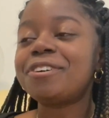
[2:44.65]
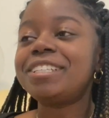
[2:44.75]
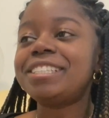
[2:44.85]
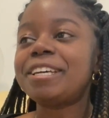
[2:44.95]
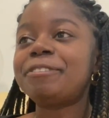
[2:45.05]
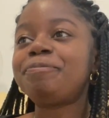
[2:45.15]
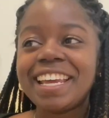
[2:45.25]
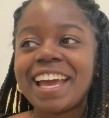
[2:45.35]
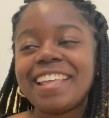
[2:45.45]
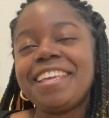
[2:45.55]
And so
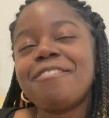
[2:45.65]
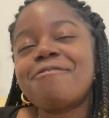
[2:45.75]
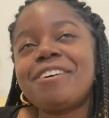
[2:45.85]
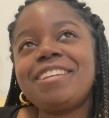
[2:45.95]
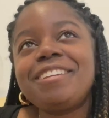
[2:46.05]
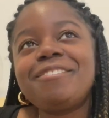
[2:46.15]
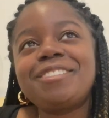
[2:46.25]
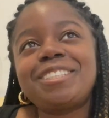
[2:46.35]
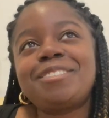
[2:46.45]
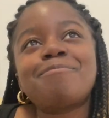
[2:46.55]
I think one little
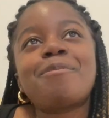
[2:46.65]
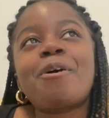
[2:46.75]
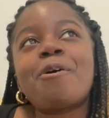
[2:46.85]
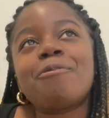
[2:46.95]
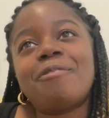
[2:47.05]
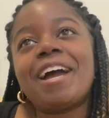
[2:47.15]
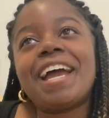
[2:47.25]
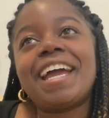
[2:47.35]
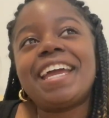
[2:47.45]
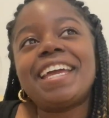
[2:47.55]
small
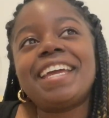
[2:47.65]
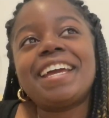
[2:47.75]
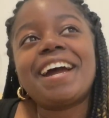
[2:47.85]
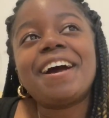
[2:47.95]
way